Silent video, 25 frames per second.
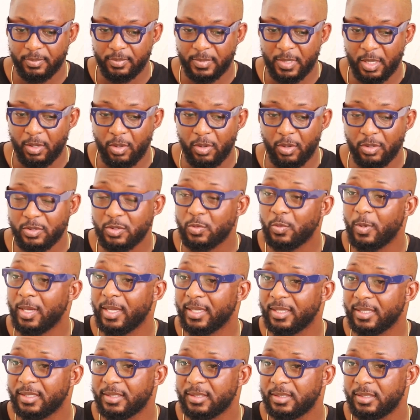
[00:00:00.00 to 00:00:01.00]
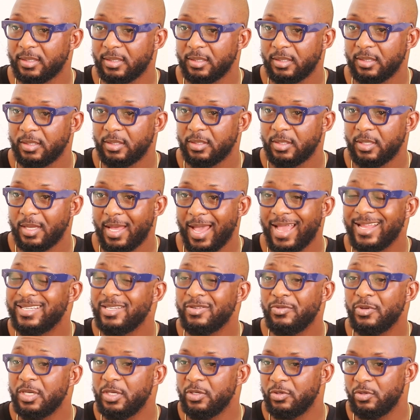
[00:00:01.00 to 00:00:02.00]
the Lord's work. I
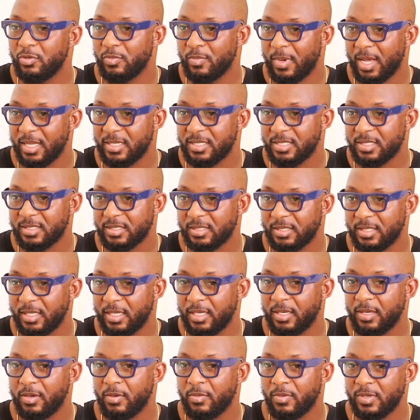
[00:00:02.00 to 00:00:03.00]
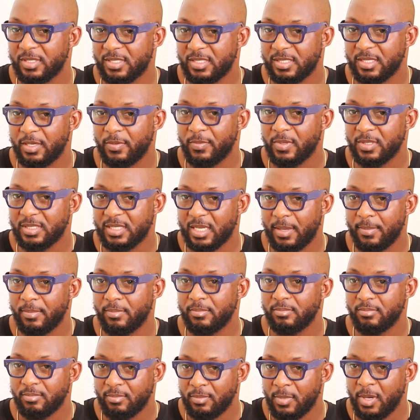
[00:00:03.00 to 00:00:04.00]
didn't really do much. It was
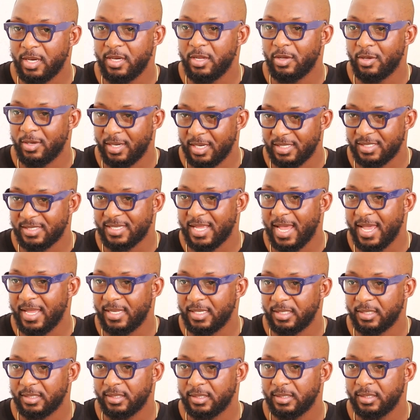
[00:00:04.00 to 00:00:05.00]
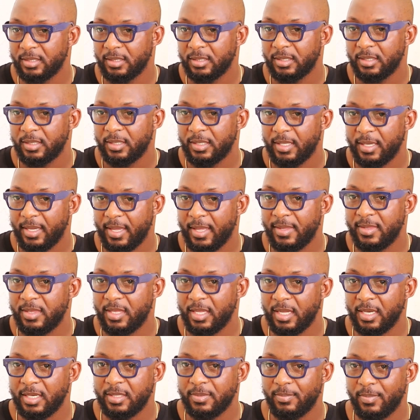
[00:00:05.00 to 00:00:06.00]
some money on the side,
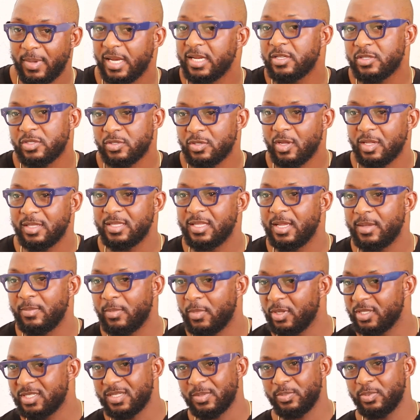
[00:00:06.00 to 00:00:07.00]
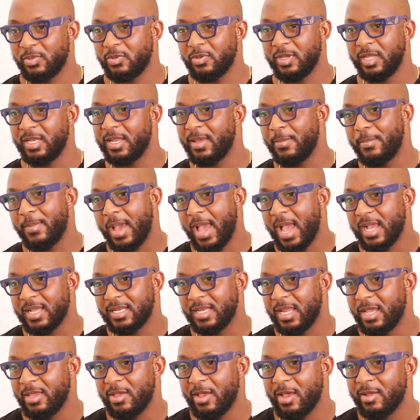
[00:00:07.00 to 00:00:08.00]
but it's not the multiple in the bag
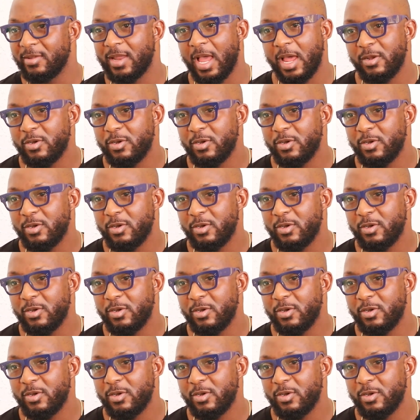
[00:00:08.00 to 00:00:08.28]
that you are. I